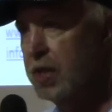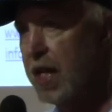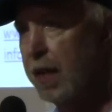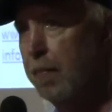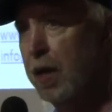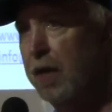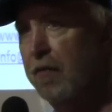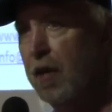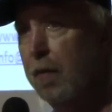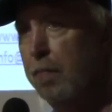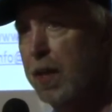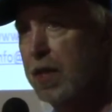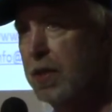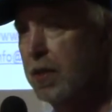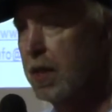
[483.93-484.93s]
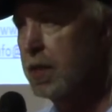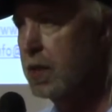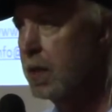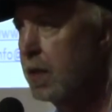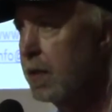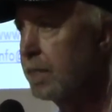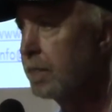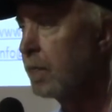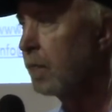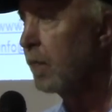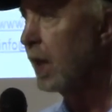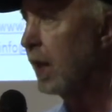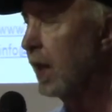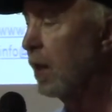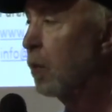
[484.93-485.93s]
segment of our business,
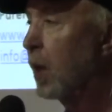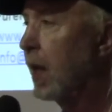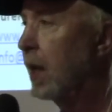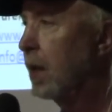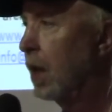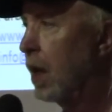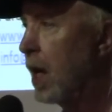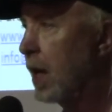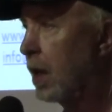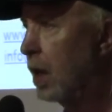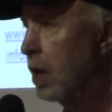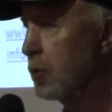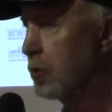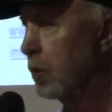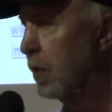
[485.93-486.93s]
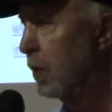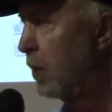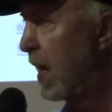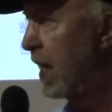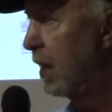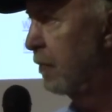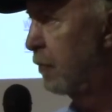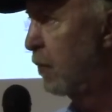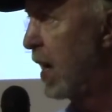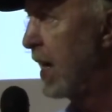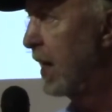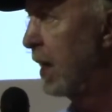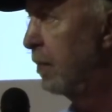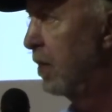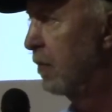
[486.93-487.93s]
and we're getting a lot closer. We ran it
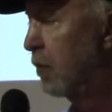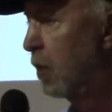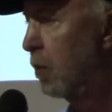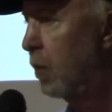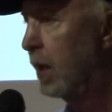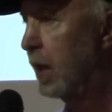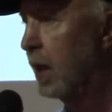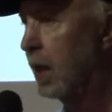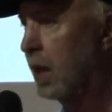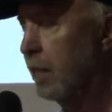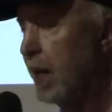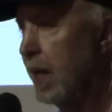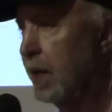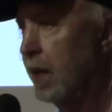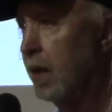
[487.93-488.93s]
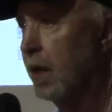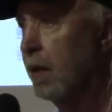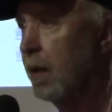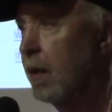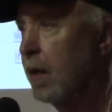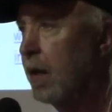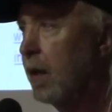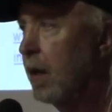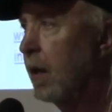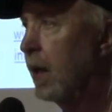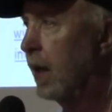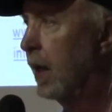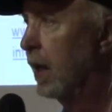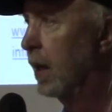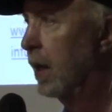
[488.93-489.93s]
Friday before we come out here,
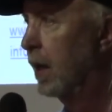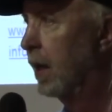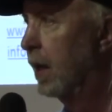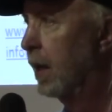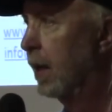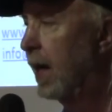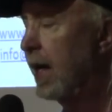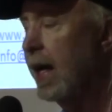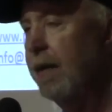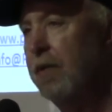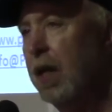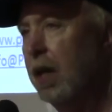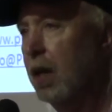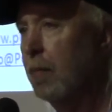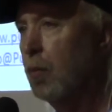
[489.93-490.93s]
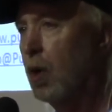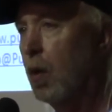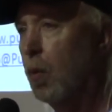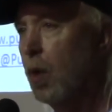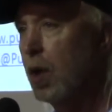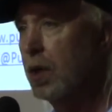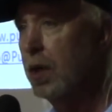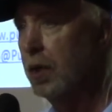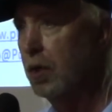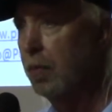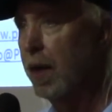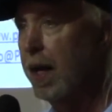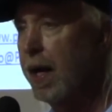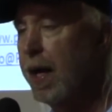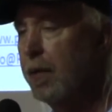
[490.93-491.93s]
and I've got a little more work to do,
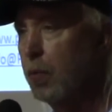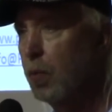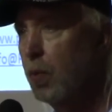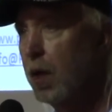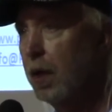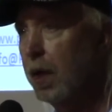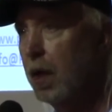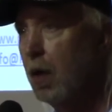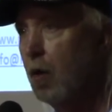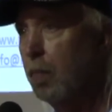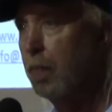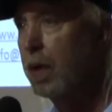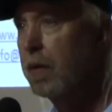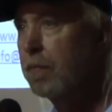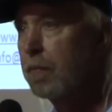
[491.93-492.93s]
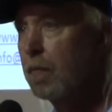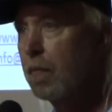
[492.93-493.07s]
but I really hope